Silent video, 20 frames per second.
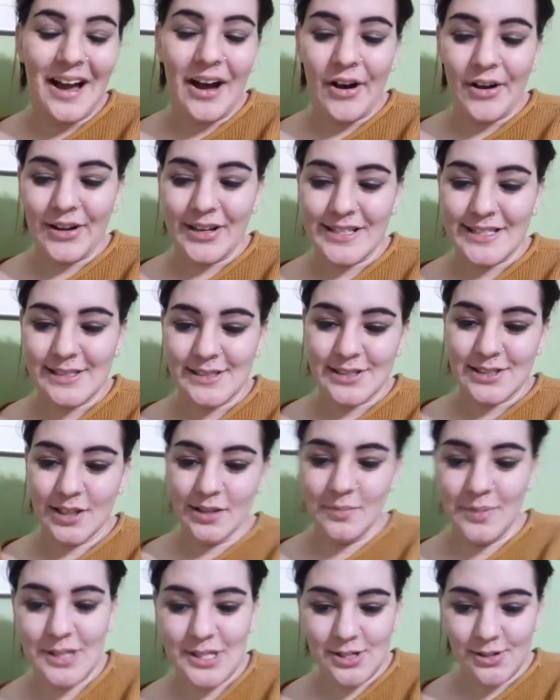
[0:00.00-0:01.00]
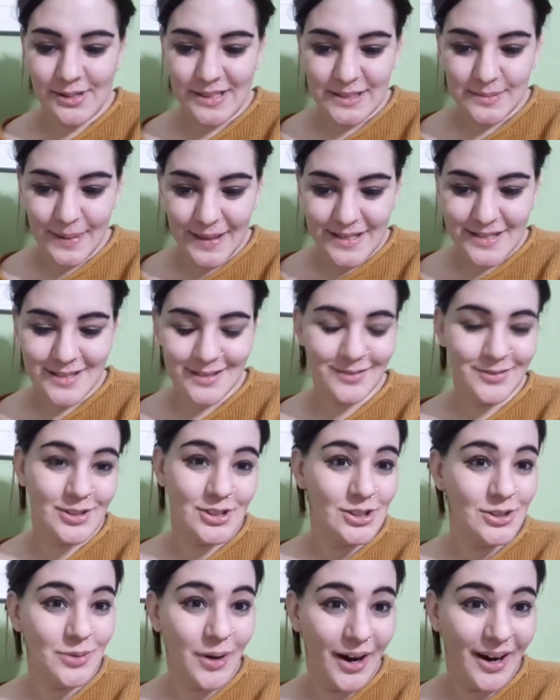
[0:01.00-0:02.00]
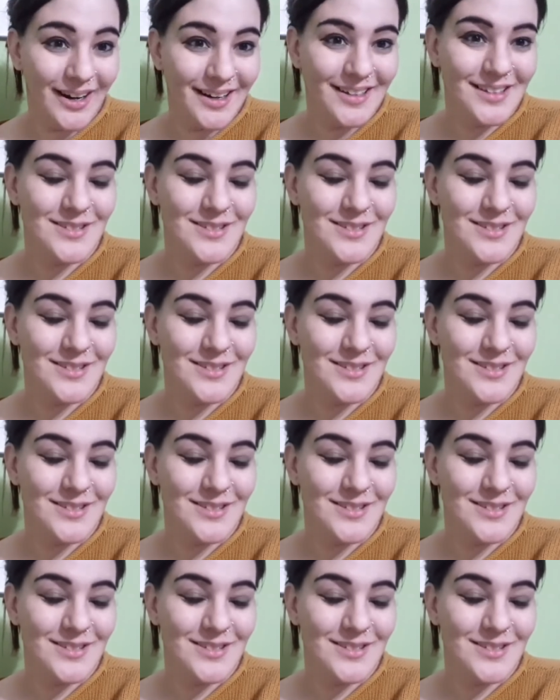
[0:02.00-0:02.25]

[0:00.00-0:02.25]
because it's going to be too expensive or too hard.